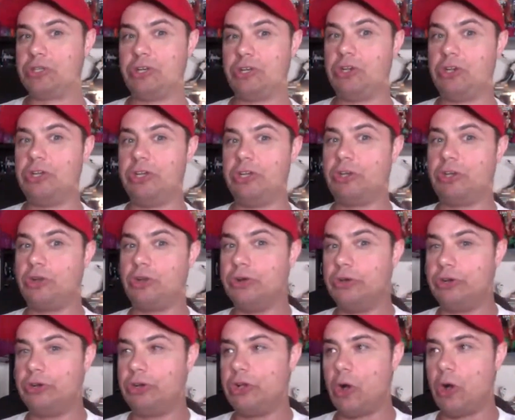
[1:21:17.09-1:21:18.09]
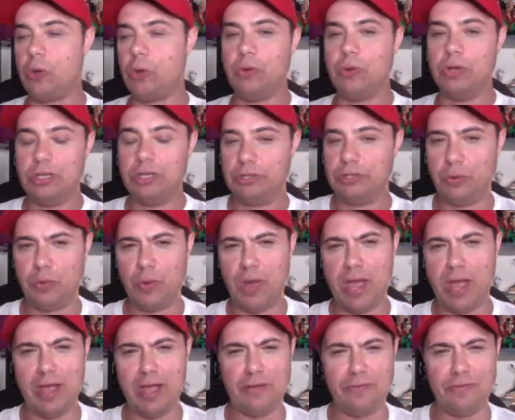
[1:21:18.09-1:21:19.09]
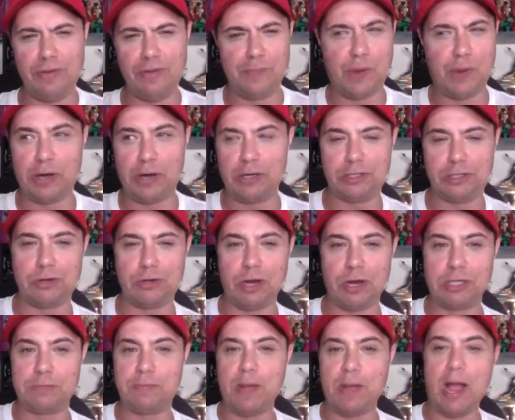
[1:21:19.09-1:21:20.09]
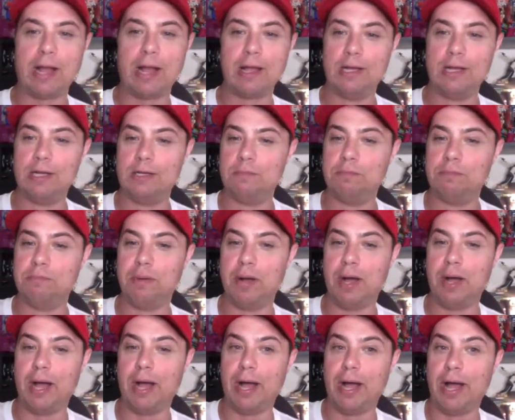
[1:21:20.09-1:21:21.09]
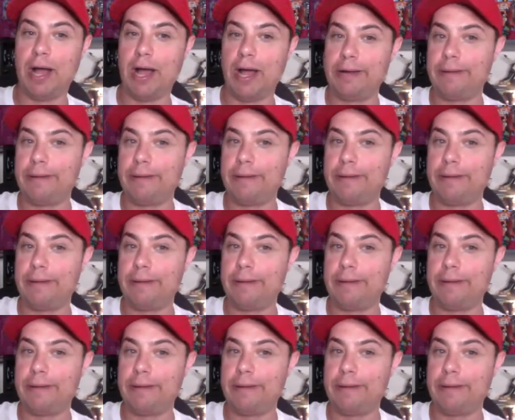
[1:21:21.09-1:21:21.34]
could go the way of Empire Strikes Back, but